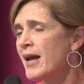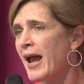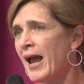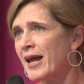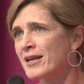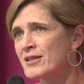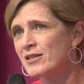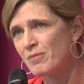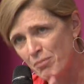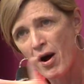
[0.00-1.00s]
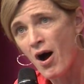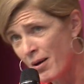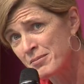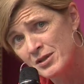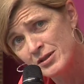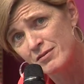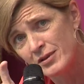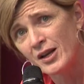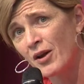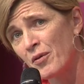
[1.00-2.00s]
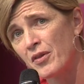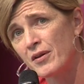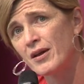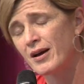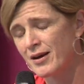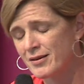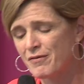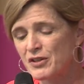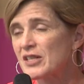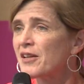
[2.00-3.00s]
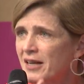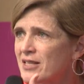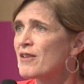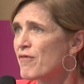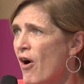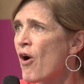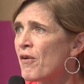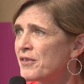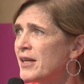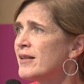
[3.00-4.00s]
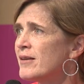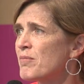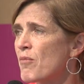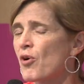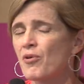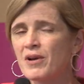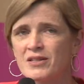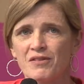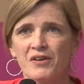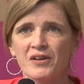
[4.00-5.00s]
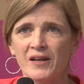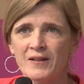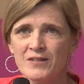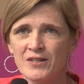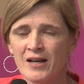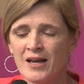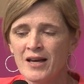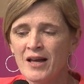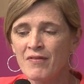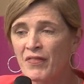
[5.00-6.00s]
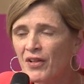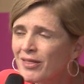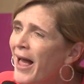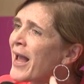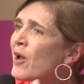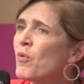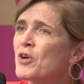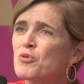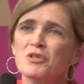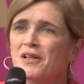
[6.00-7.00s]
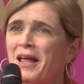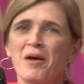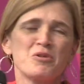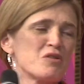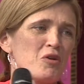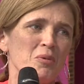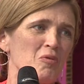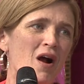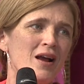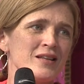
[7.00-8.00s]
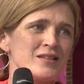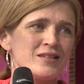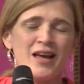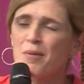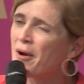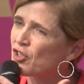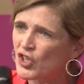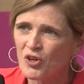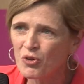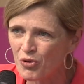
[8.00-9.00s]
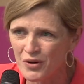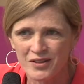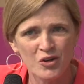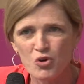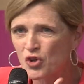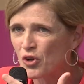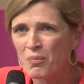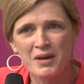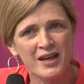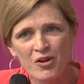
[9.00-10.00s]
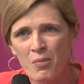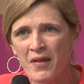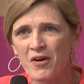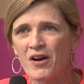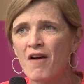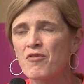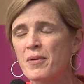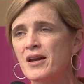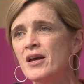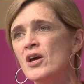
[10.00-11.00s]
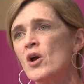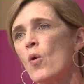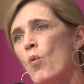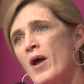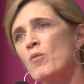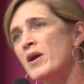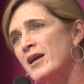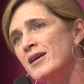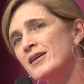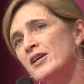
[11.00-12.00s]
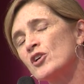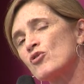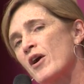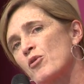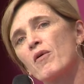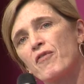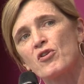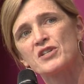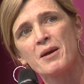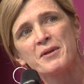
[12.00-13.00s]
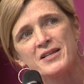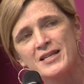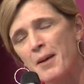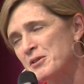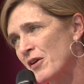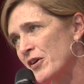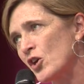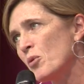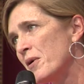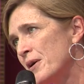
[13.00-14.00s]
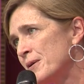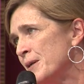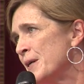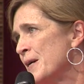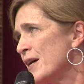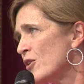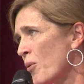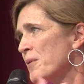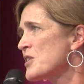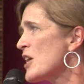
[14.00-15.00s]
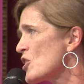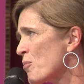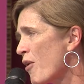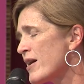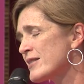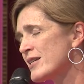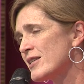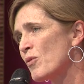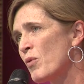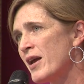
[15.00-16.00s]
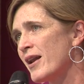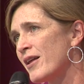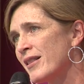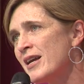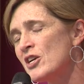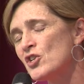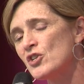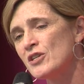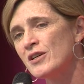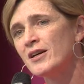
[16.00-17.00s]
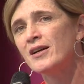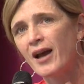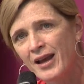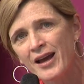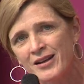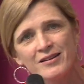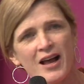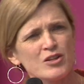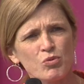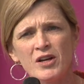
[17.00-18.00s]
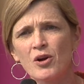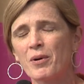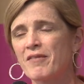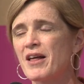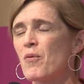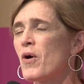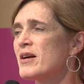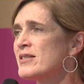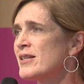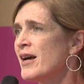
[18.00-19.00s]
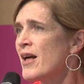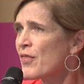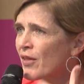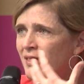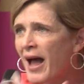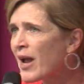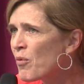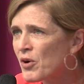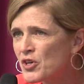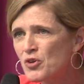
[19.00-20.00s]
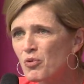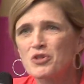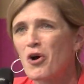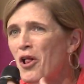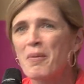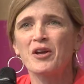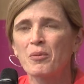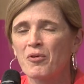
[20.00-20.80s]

and bombed, you know, uh, facilities involved in murdering civilians, that the language was the language of human rights and about children who shouldn't be killed by their government. When we tried to reverse some of the steps on the Cuba normalization process that we had unleashed, again, last week or whenever that was, the language was all about human